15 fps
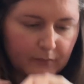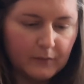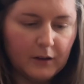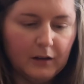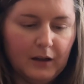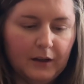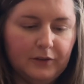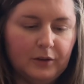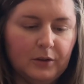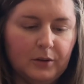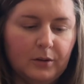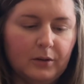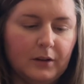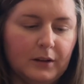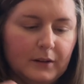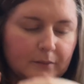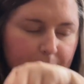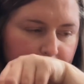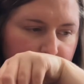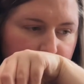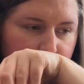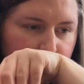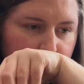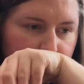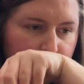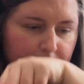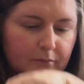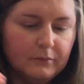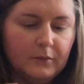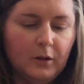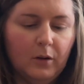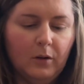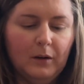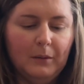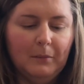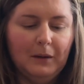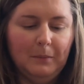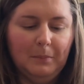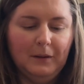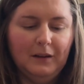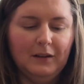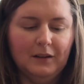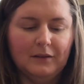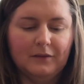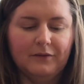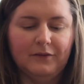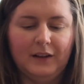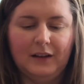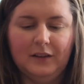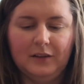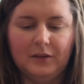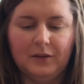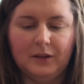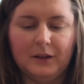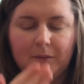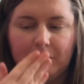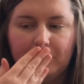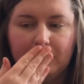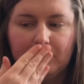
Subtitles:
I'll have to Google it. No, it might be a face cream.